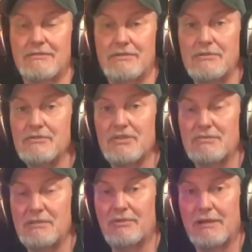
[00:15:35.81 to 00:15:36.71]
used to
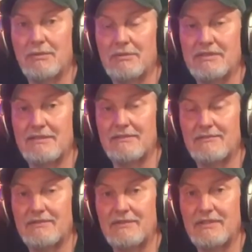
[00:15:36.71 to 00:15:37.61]
be probably 10,
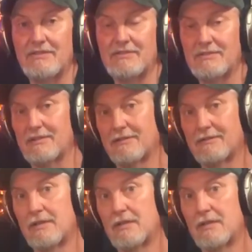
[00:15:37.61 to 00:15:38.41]
15 years ago.